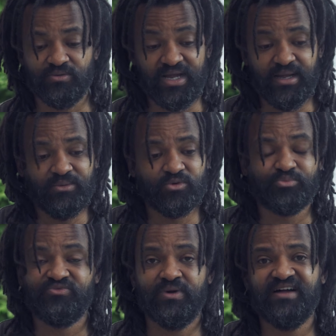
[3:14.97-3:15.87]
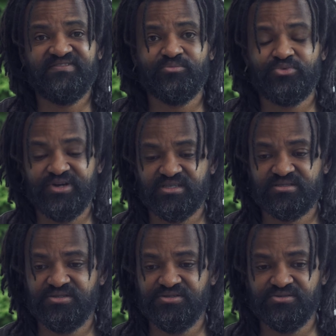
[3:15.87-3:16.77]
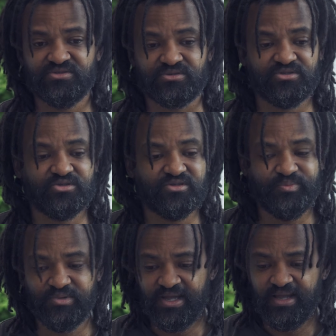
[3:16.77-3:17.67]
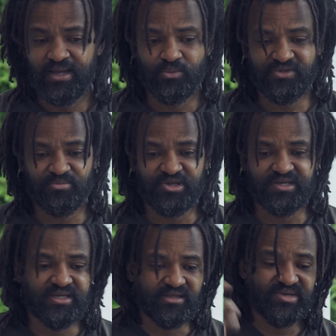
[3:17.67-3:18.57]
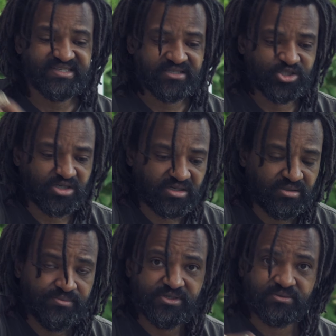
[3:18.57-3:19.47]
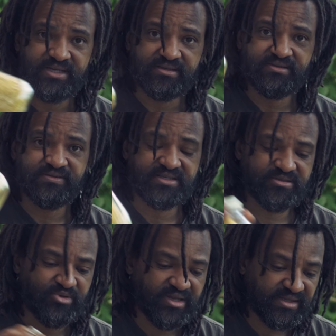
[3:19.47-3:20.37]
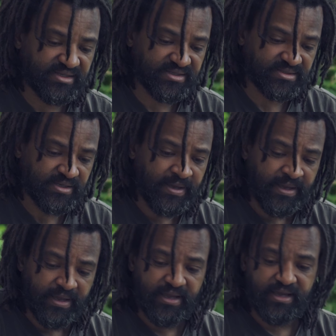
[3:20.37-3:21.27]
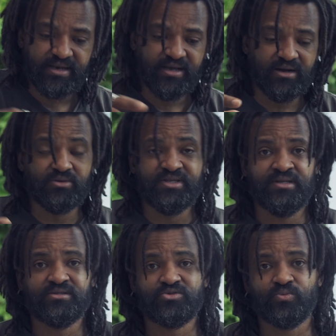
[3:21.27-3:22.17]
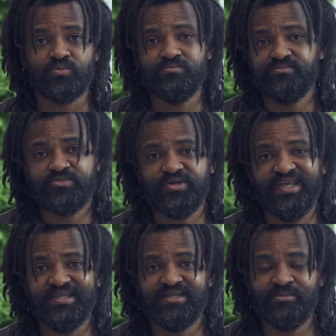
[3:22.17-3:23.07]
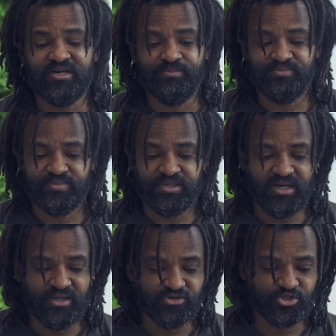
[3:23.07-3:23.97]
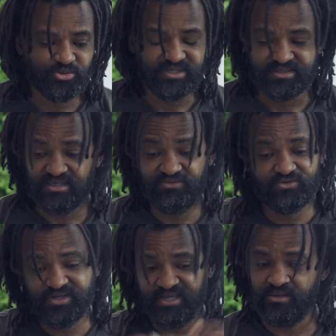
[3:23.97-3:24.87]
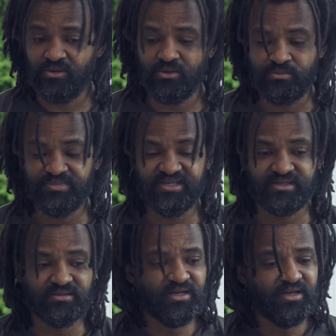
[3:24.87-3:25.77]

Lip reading: I will often bring stews or soup with me in mason jar, like for example like this, and I only need to heat them up on the trail instead of cooking a whole meal.